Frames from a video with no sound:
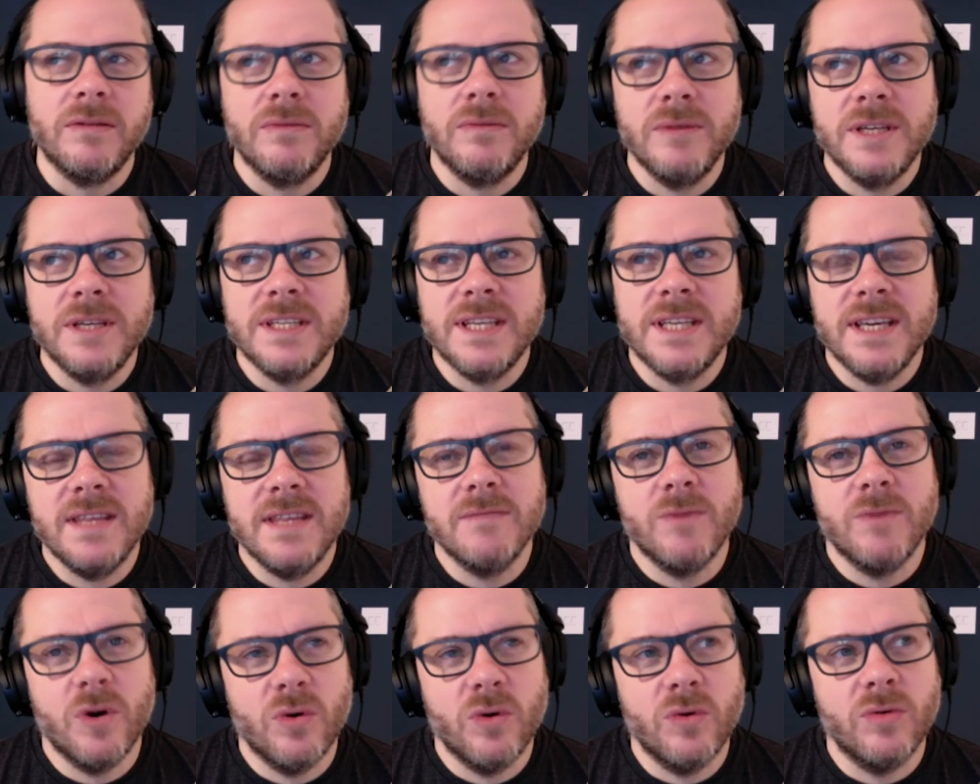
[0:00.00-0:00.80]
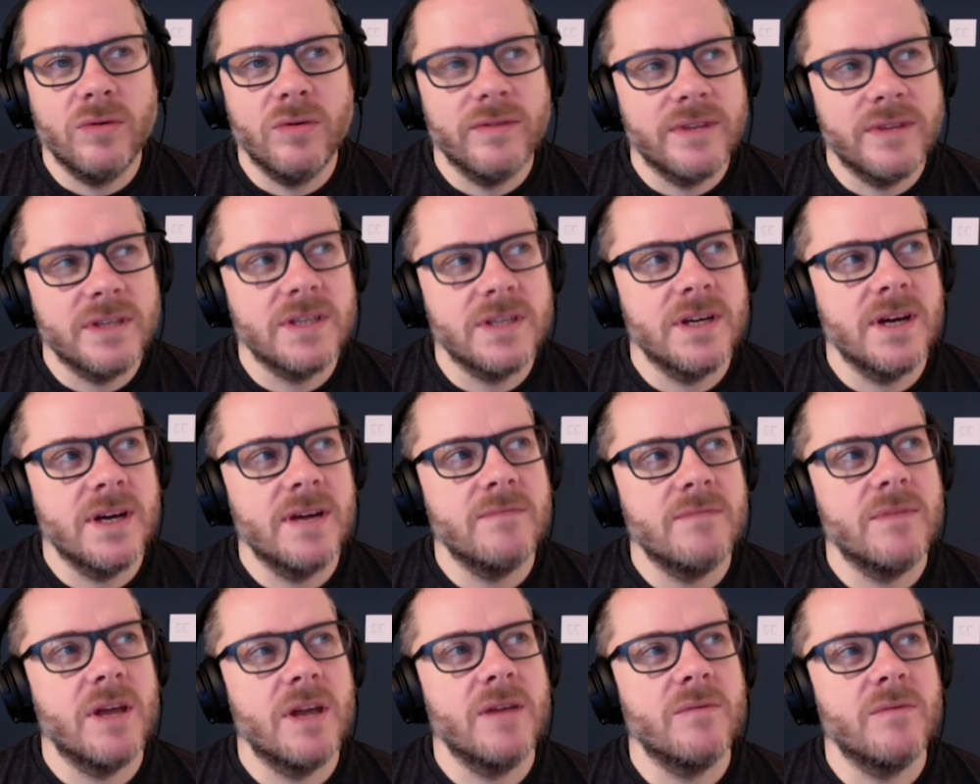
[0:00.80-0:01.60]
we see them all of the
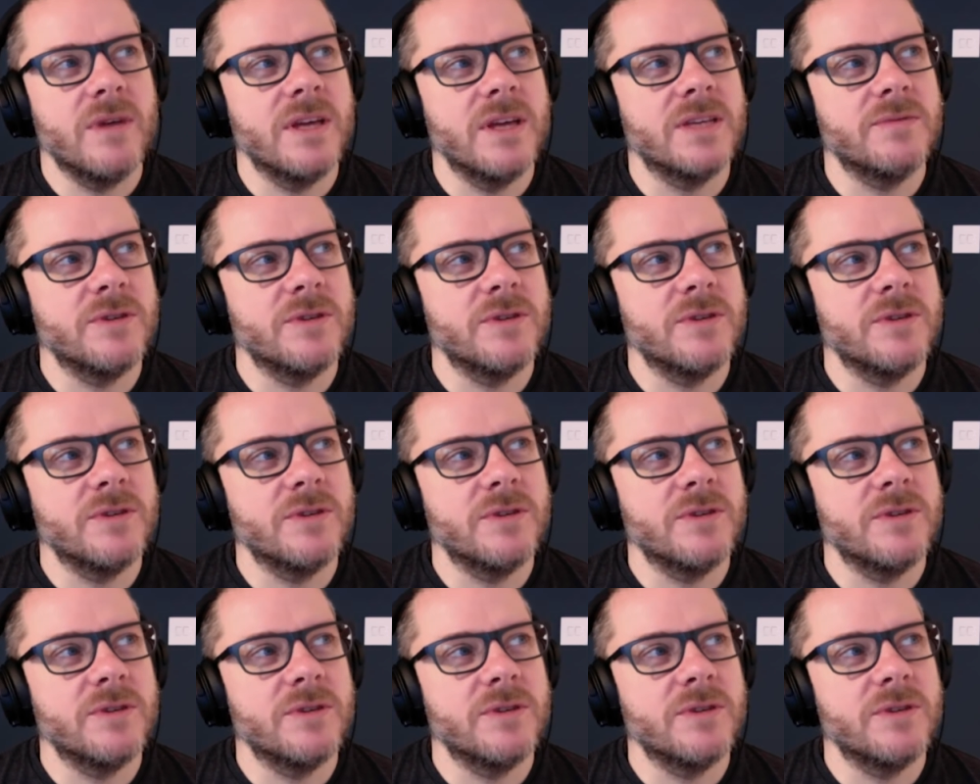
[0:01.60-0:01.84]
time, don't we?